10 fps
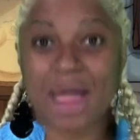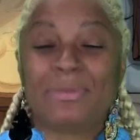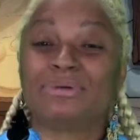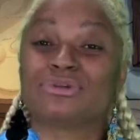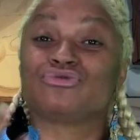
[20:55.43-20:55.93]

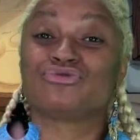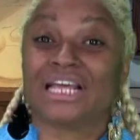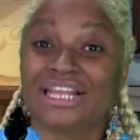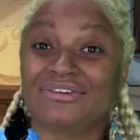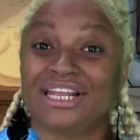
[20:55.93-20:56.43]
But it was
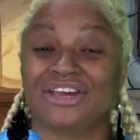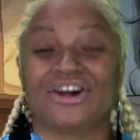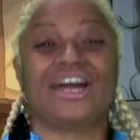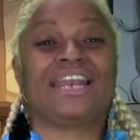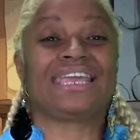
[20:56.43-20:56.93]
really, really
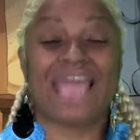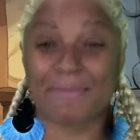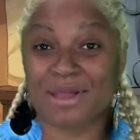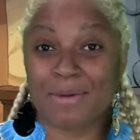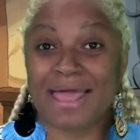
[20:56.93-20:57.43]
good. It
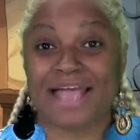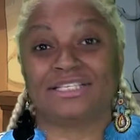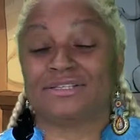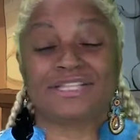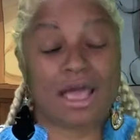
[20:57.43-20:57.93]
kept me on my edge.